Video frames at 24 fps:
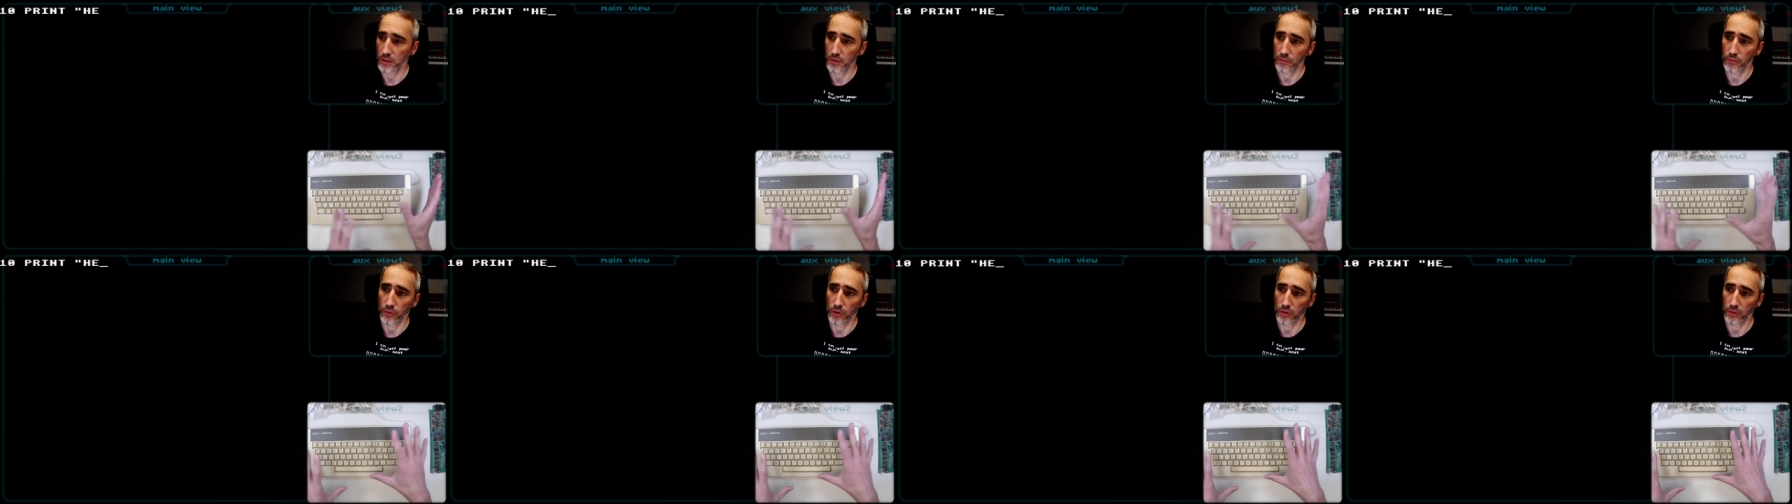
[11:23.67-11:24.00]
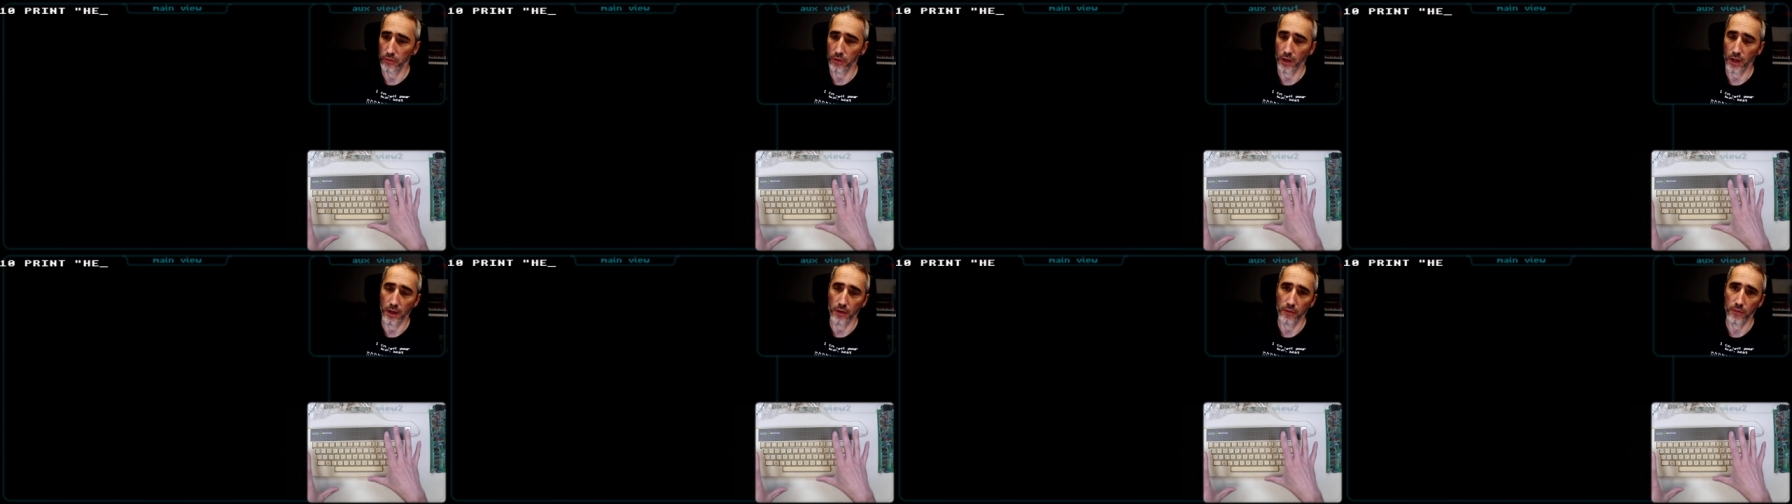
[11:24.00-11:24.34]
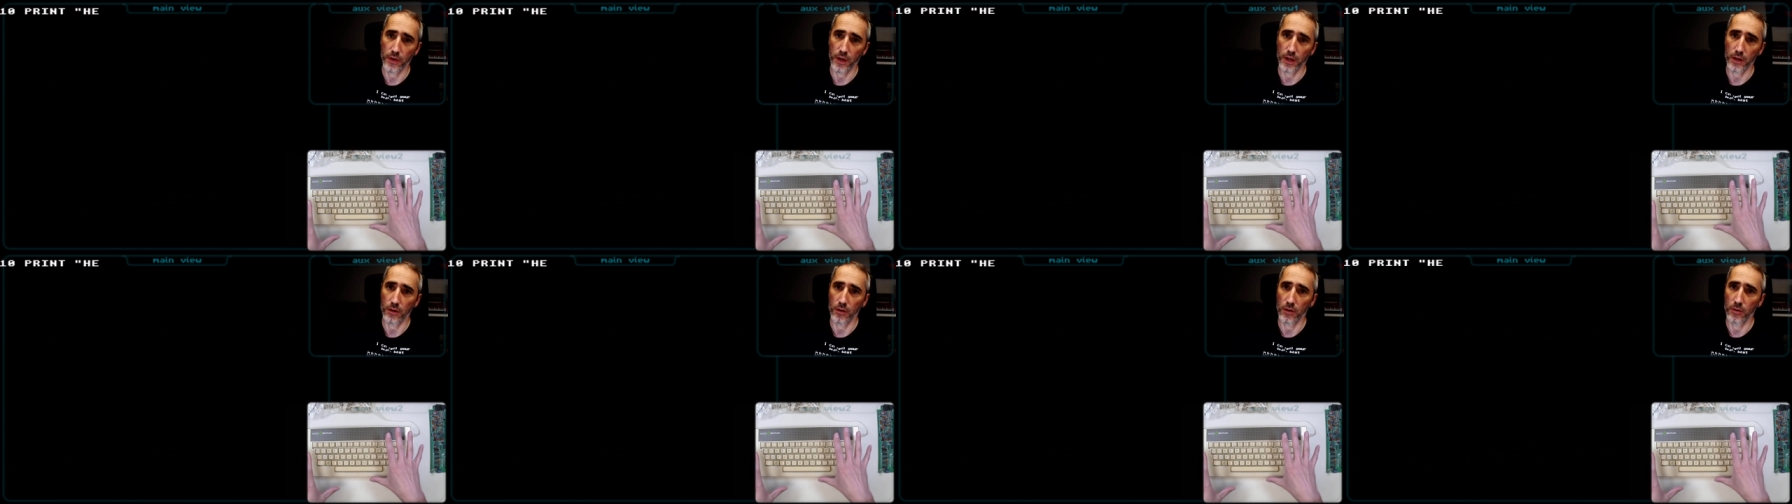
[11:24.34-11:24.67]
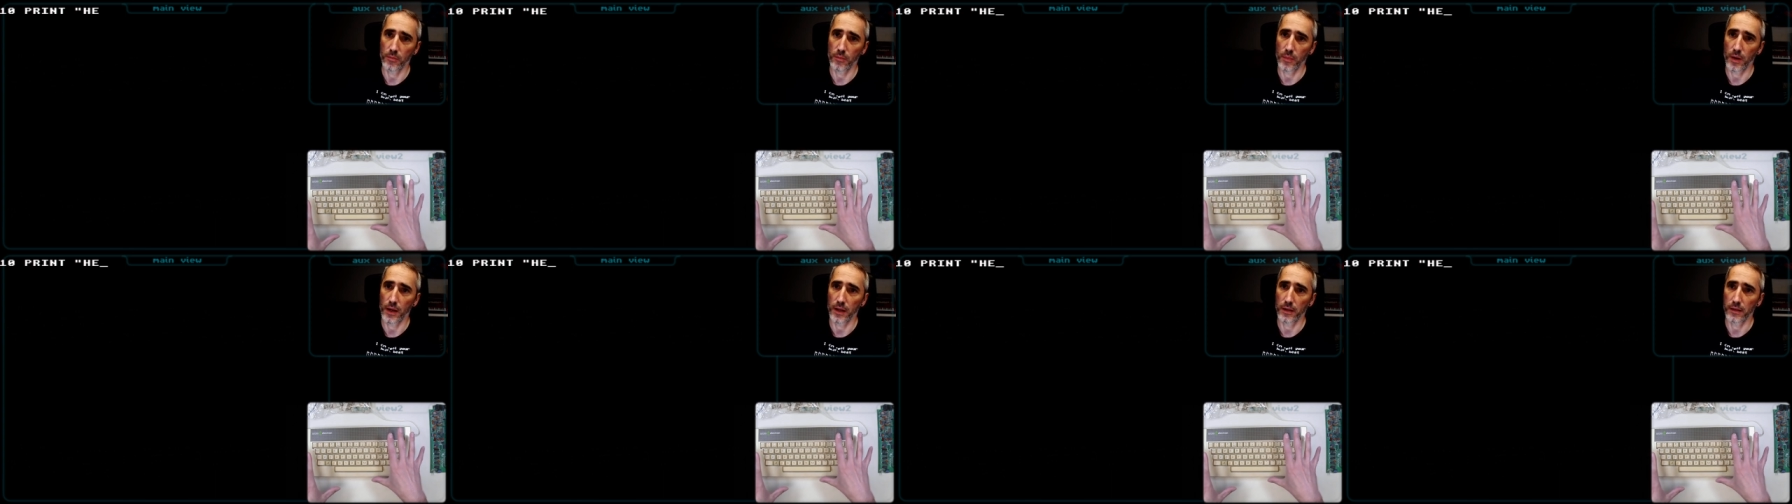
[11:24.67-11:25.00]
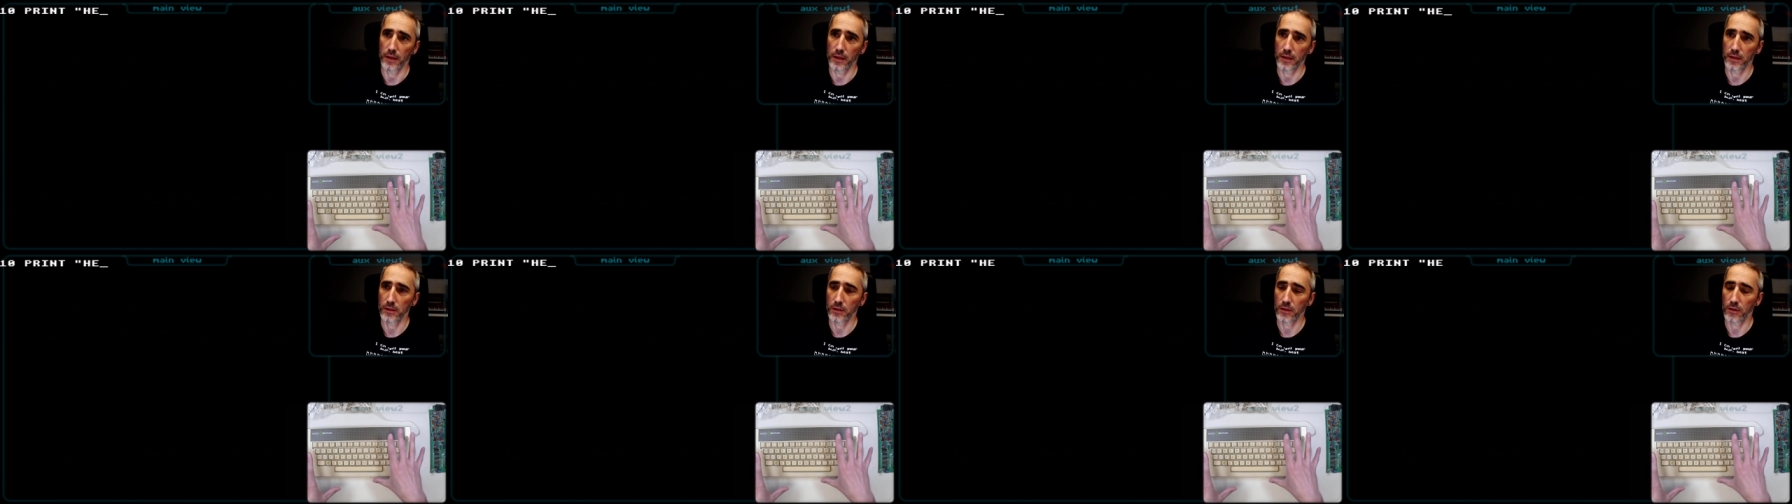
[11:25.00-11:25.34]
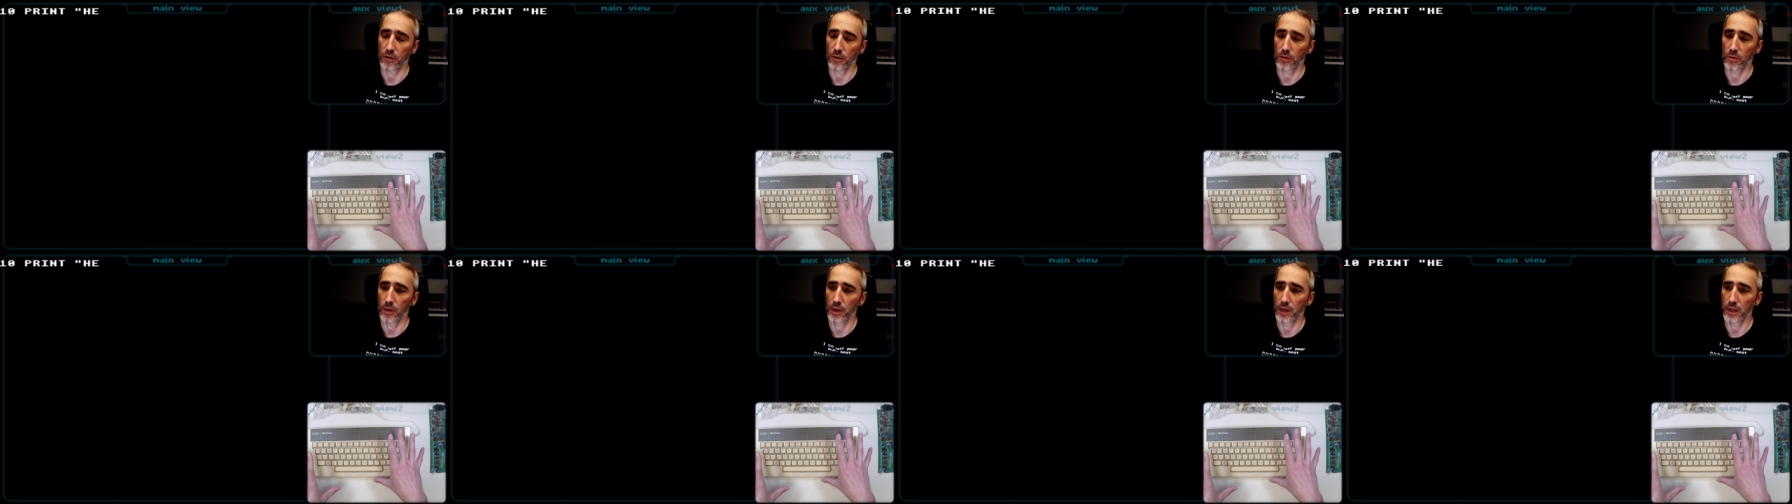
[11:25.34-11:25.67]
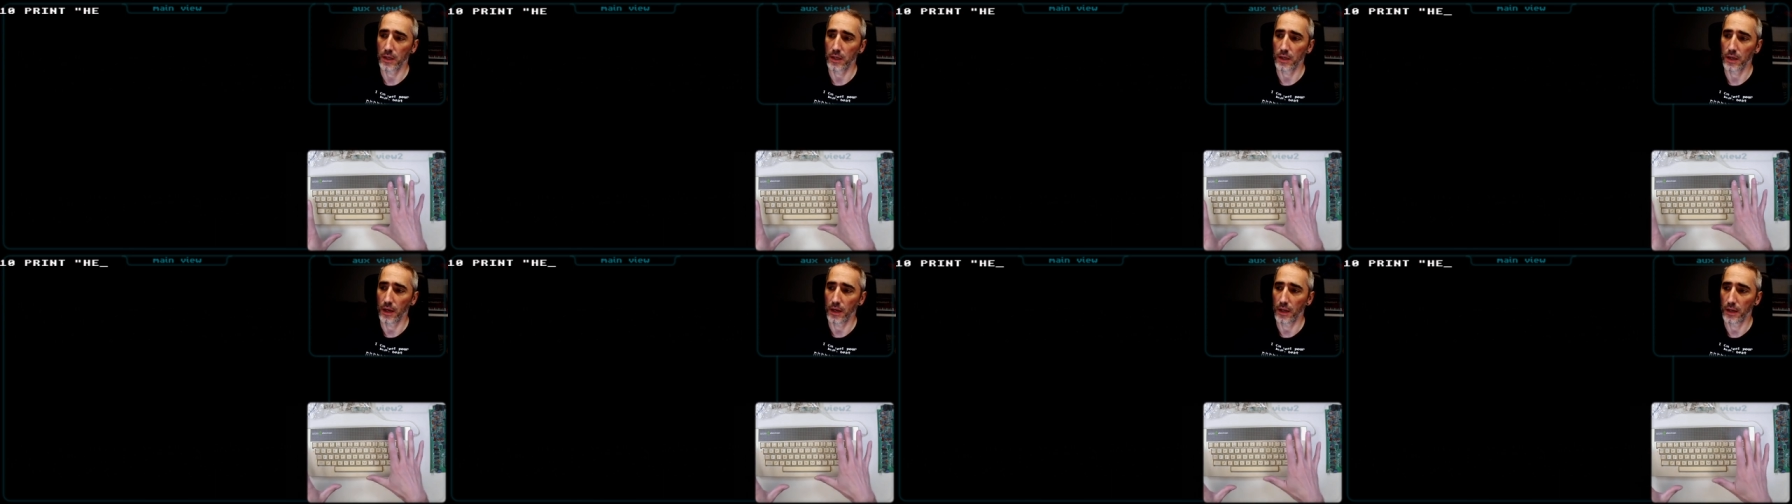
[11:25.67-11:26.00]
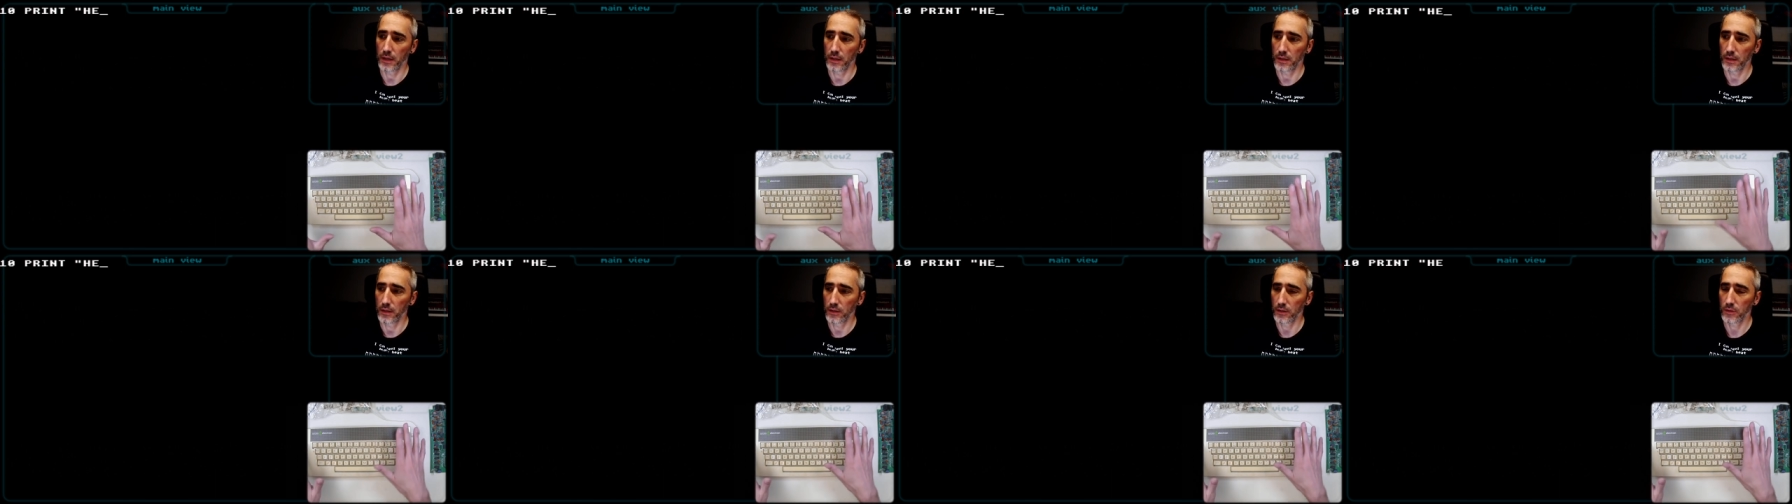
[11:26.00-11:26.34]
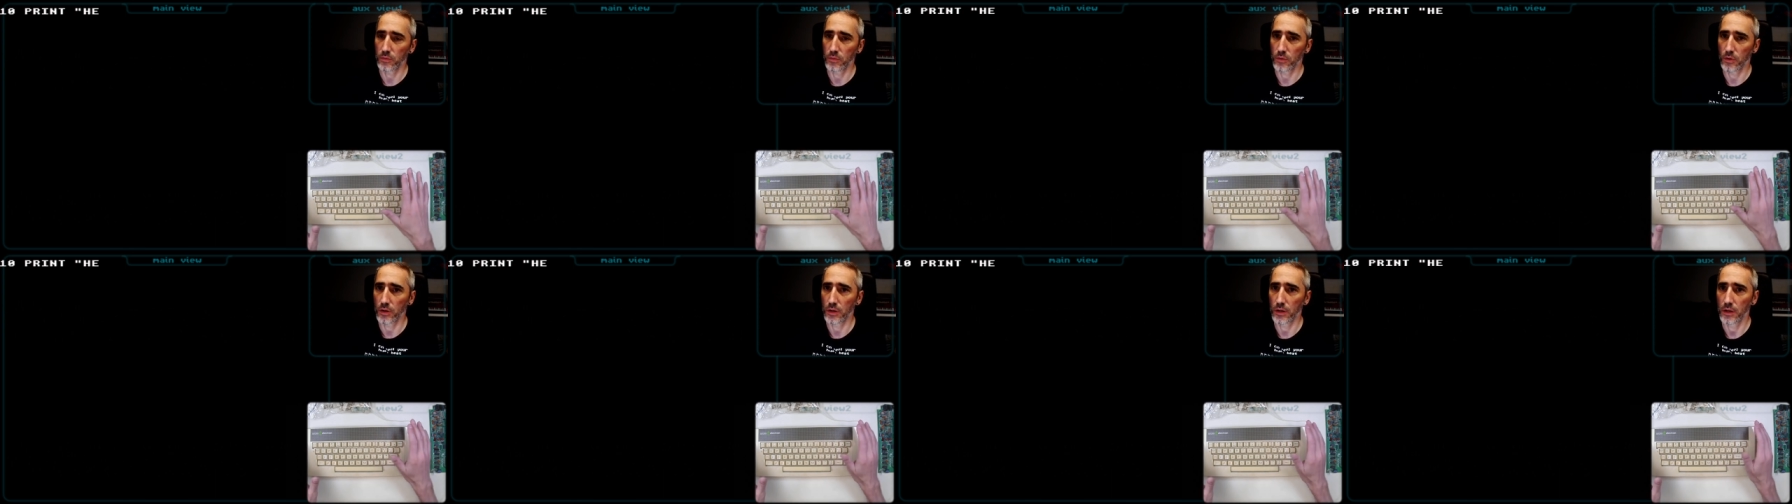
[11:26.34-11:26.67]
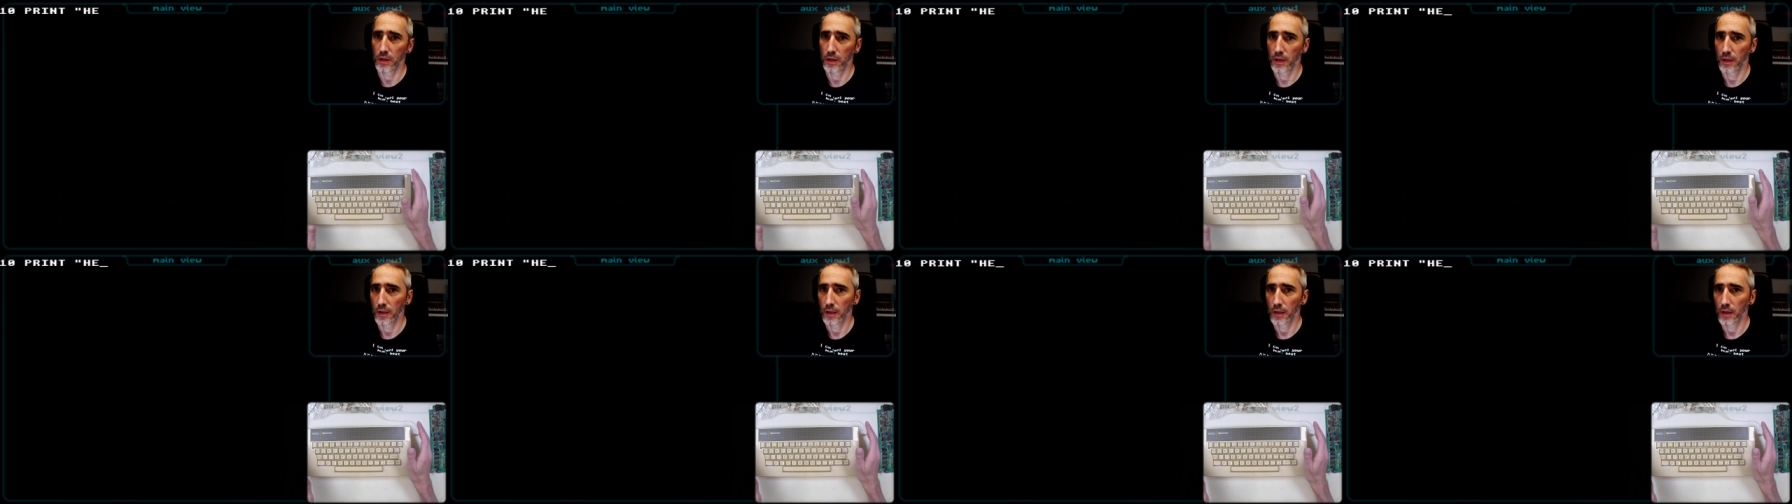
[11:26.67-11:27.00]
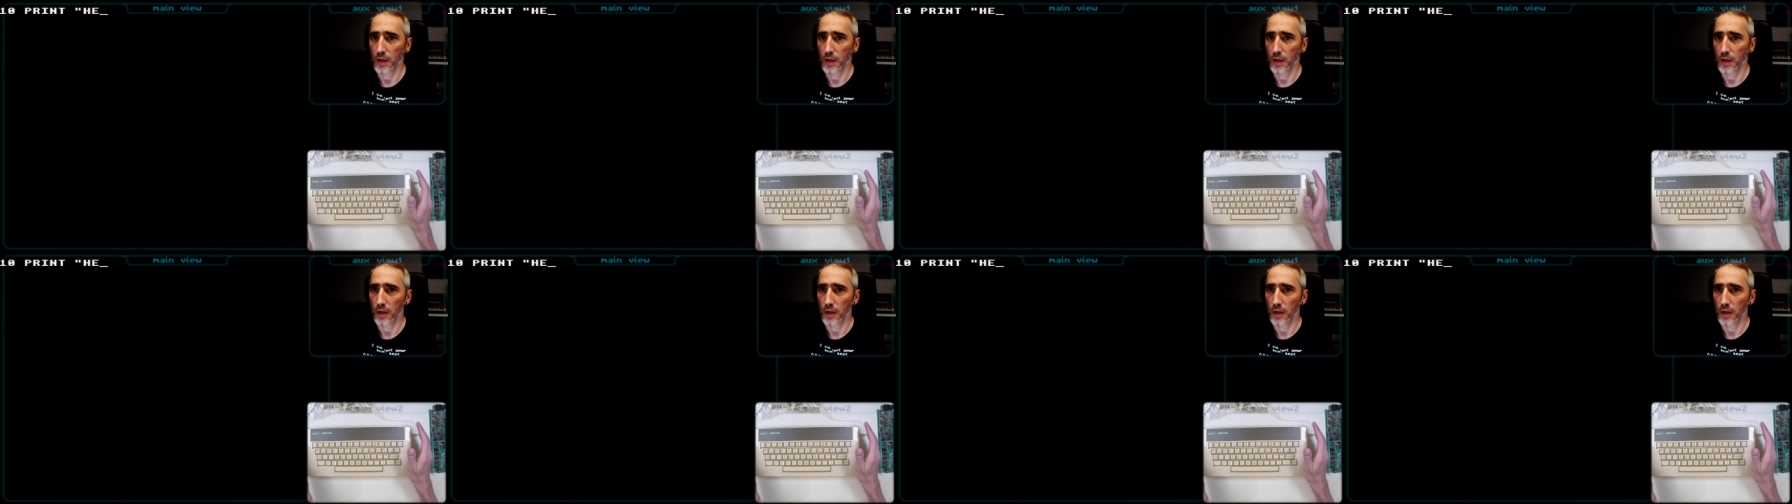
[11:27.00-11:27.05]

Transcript: the one I've had on my desk already and this one,